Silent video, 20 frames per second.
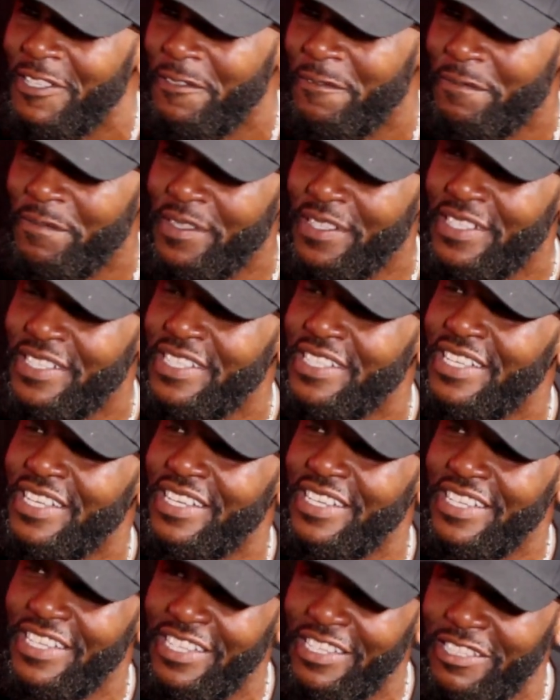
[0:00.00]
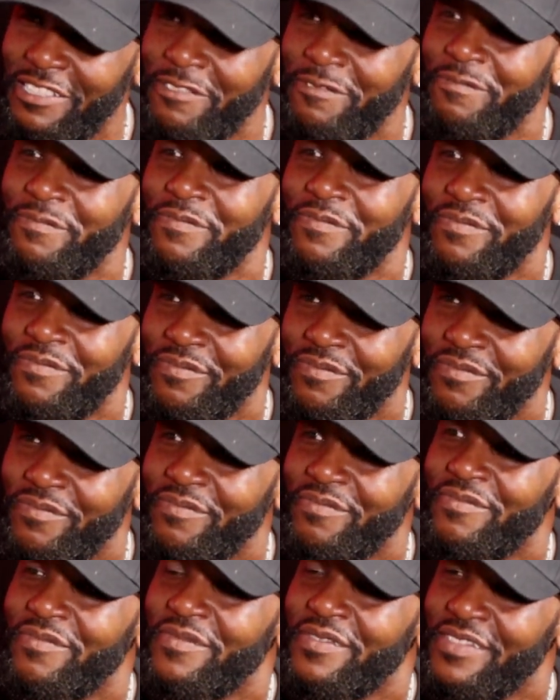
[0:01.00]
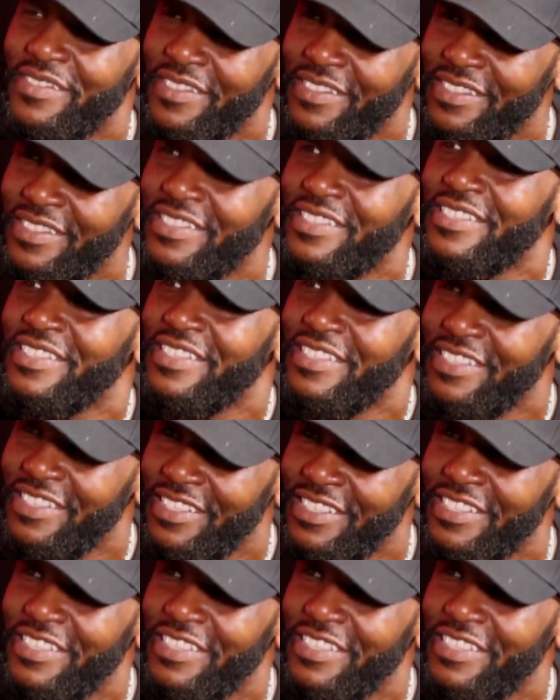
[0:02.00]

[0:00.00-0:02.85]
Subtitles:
Oh my God. It's a blessing. Thank you.